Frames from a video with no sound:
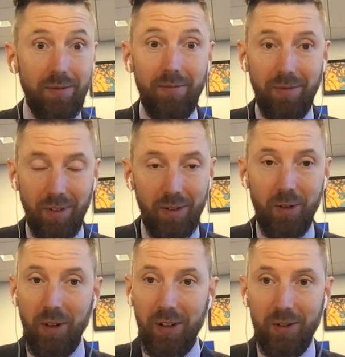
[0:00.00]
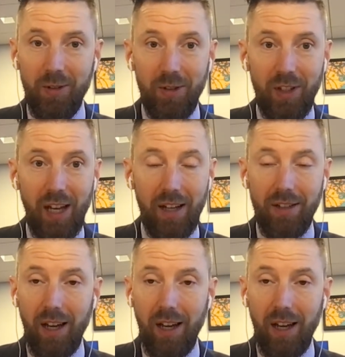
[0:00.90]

The short answer is yes.